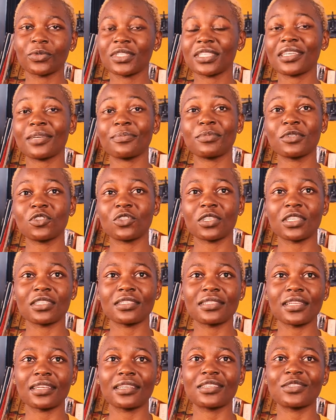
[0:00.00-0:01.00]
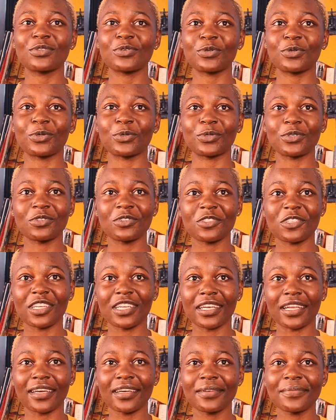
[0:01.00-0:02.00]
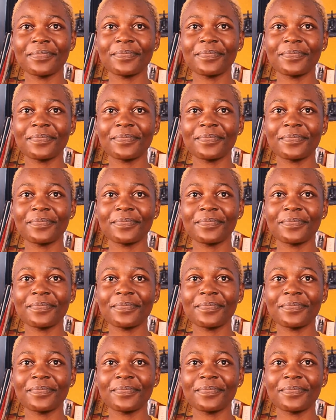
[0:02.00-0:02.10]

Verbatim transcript: take a picture and send it to your trainer.